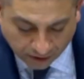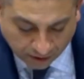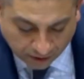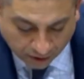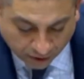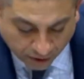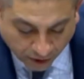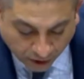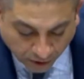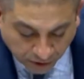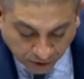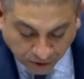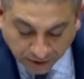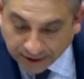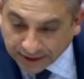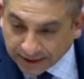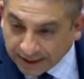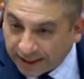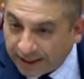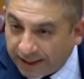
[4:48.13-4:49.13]
There are those who
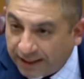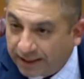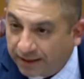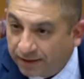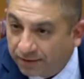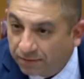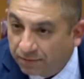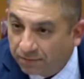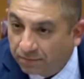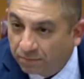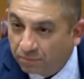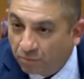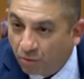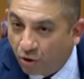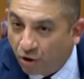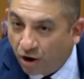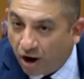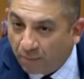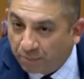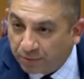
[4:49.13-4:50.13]
see
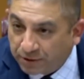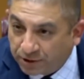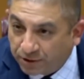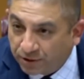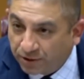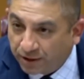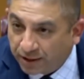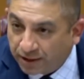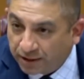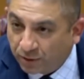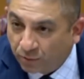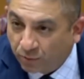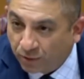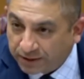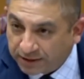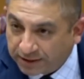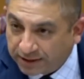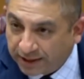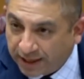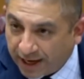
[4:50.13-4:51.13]
more opportunity than
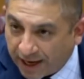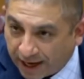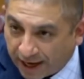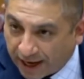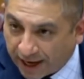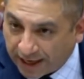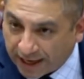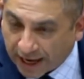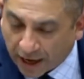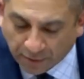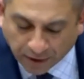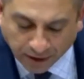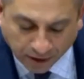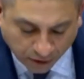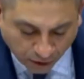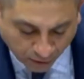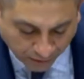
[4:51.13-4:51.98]
risk in AI, and I would include